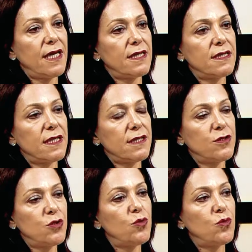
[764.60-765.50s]
in
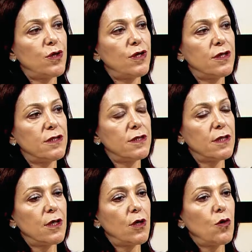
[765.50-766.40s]
two words,
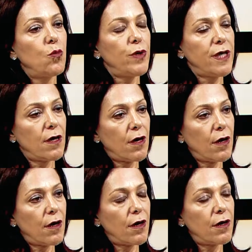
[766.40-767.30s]
we
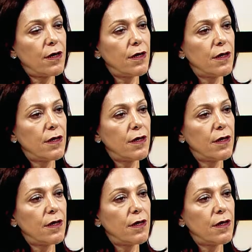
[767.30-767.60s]
are,